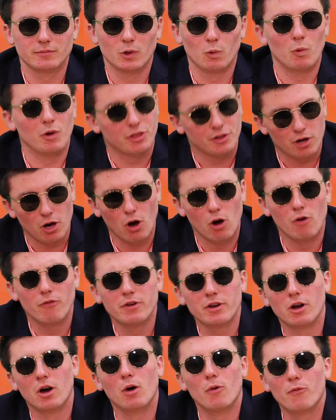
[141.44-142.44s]
With
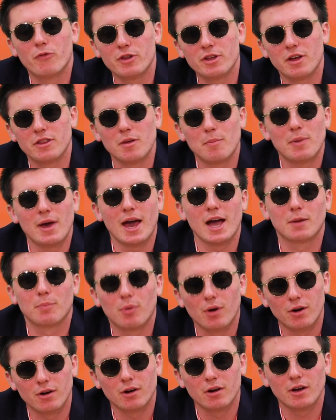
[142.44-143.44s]
COVID hopefully on the back
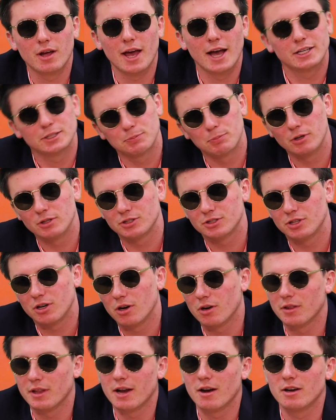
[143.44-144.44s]
burner, experts
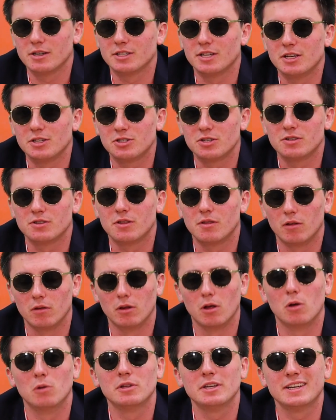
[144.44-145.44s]
turn their attention to the
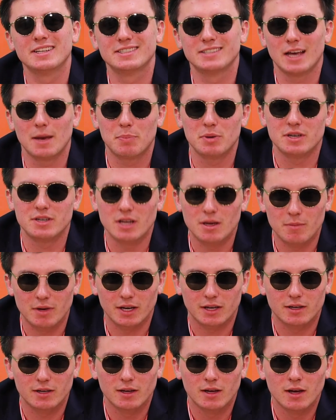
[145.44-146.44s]
loneliness
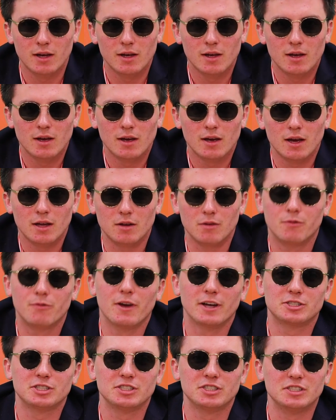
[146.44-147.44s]
epidemic, an
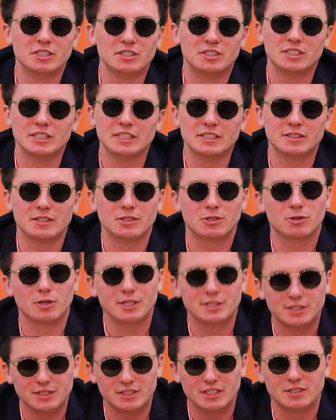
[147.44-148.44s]
infectious disease that
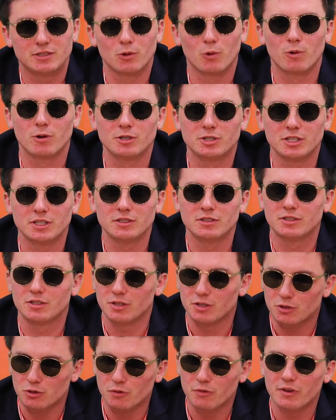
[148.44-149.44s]
traces its origins
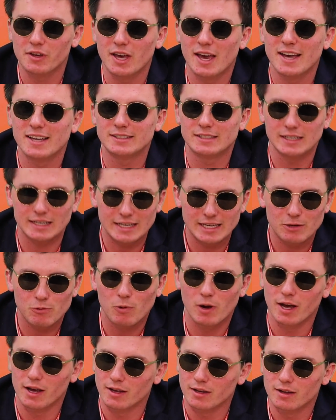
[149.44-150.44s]
to UVA's
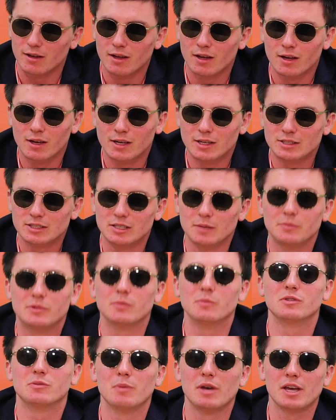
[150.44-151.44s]
E-Way.
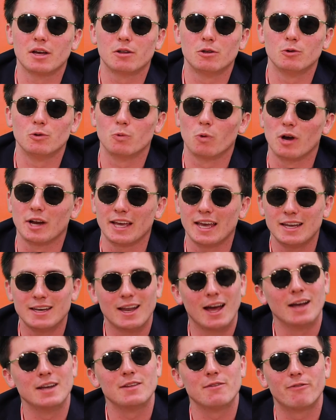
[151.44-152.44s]
Symptoms may include wearing
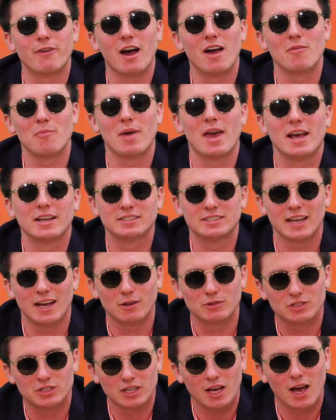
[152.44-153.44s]
N95 masks
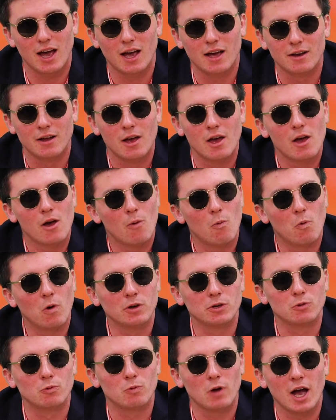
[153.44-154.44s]
outside while
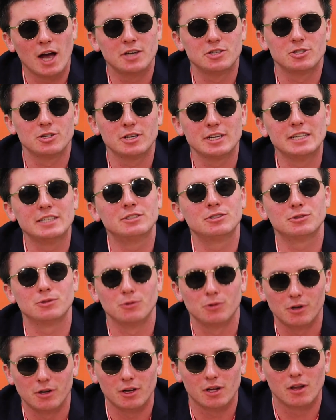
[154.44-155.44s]
you ride your
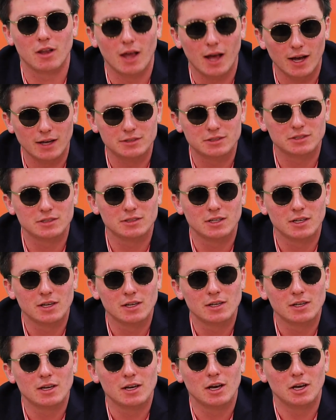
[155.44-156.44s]
e-scooter to class.
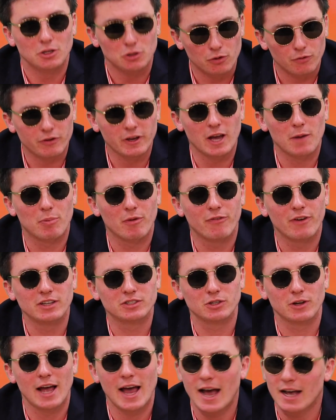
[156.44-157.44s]
A UVA
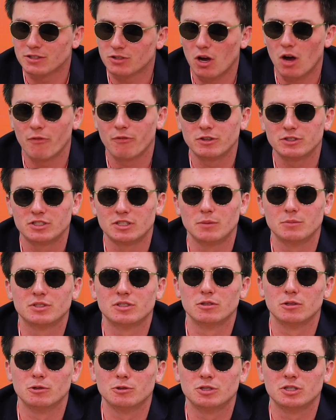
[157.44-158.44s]
professor has offered some
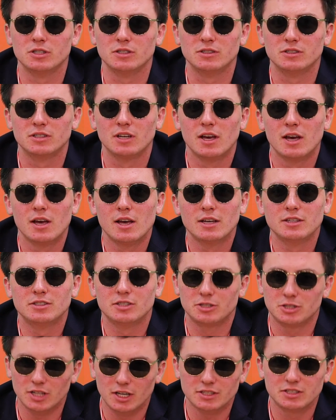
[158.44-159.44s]
solutions,
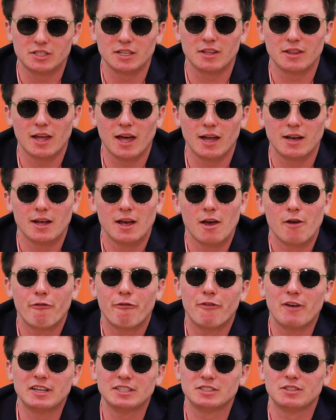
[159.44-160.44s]
suggesting that
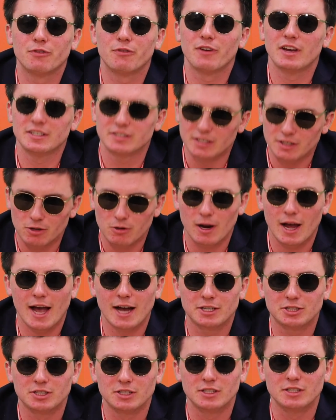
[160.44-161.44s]
face-to-face
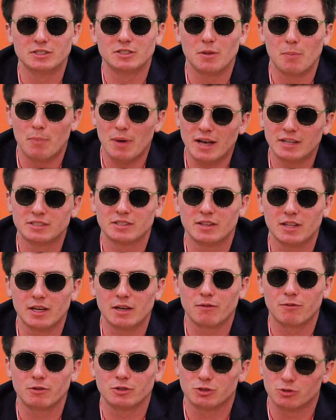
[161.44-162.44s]
interaction is the best
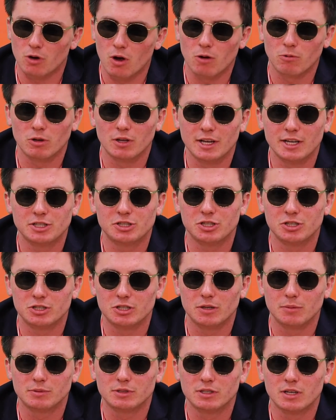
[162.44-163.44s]
thing for strong
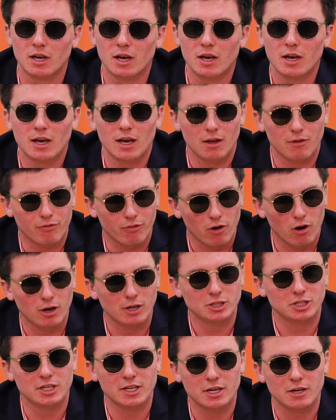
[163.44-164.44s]
relationships. And for our
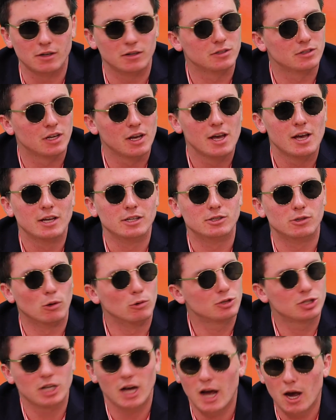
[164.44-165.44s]
engineers,
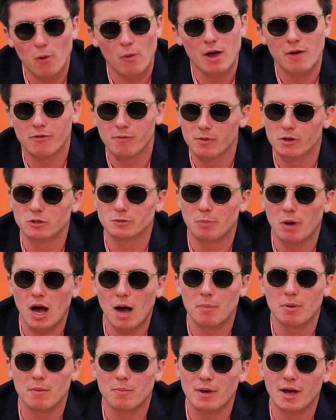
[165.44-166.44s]
don't shy away from those
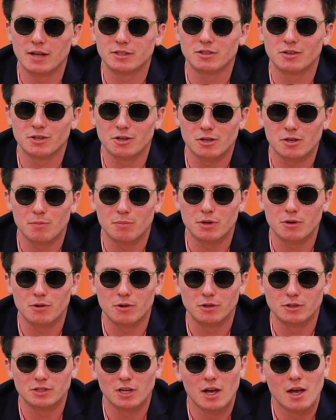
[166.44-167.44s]
pop-up ads on your
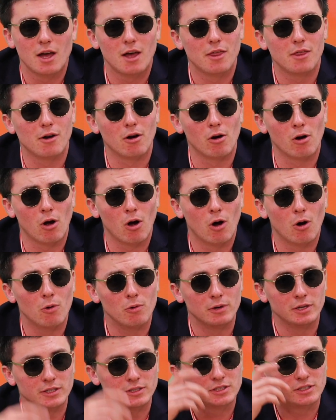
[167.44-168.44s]
computers. There are
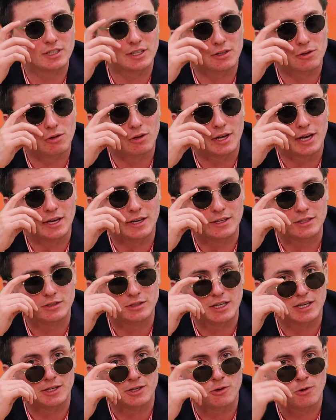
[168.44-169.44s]
always single
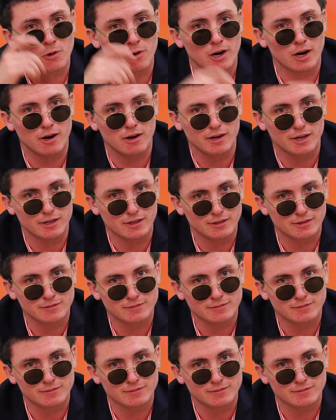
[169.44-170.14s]
ladies in your area.